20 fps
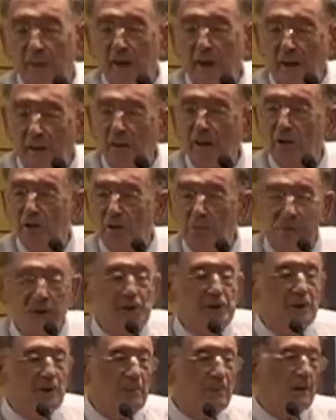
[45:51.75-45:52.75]
English
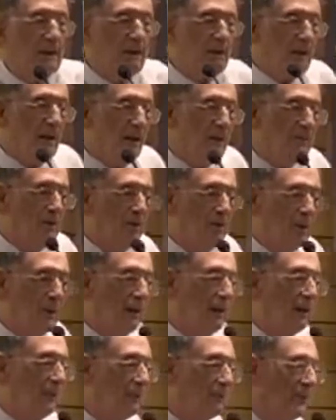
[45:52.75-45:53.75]
preacher by the name of
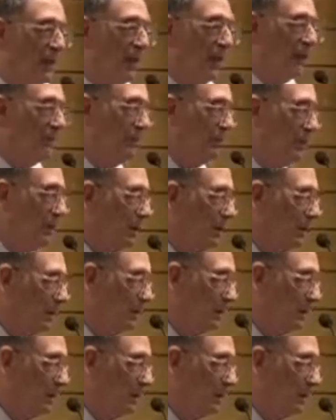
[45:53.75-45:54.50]
William Danby,